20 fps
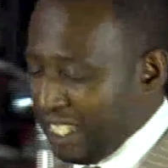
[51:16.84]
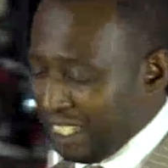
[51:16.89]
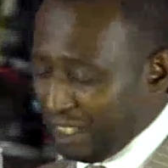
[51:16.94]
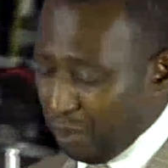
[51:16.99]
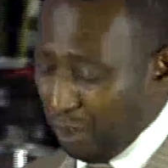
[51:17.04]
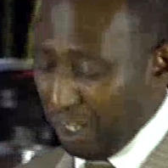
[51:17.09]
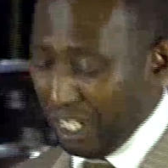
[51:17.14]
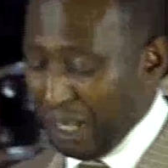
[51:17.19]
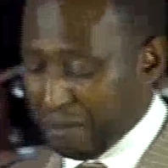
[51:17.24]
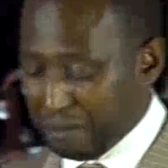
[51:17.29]
this
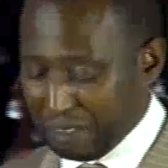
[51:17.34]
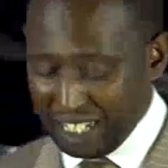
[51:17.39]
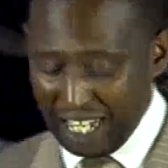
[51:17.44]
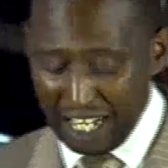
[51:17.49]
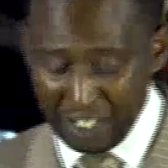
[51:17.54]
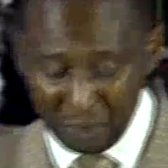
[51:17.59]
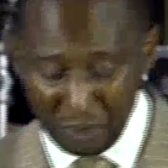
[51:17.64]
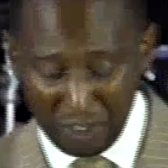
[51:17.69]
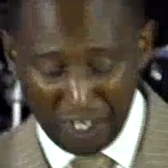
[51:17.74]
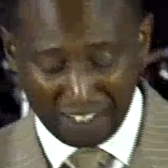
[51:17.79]
is what I'm
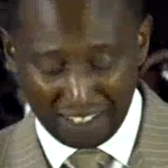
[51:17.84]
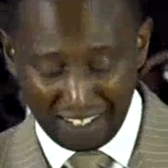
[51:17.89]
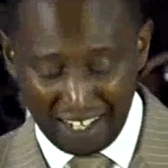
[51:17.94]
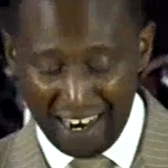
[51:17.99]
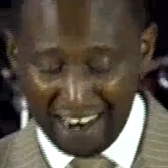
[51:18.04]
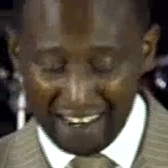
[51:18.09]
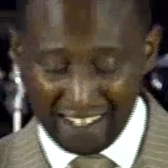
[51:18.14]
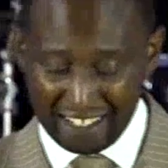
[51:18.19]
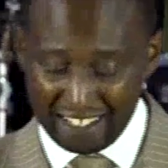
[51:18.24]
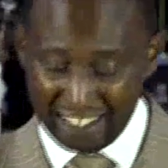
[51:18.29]
trying to
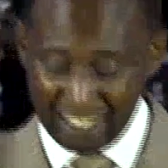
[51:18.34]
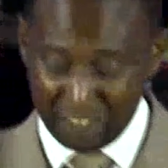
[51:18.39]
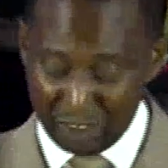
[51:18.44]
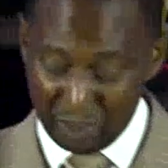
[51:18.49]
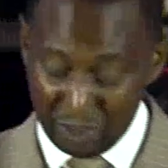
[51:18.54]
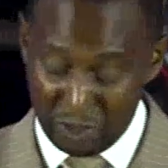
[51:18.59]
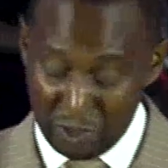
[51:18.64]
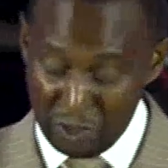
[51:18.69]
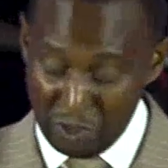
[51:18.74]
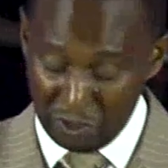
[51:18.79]
encourage
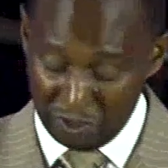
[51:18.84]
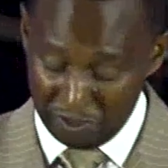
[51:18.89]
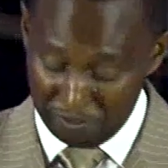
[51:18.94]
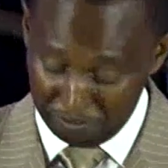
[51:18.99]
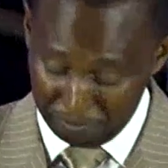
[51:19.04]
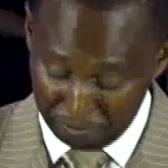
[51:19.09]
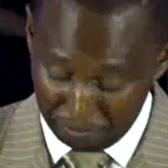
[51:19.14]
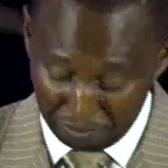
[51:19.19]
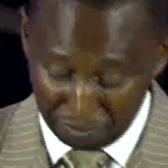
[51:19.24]
us to do.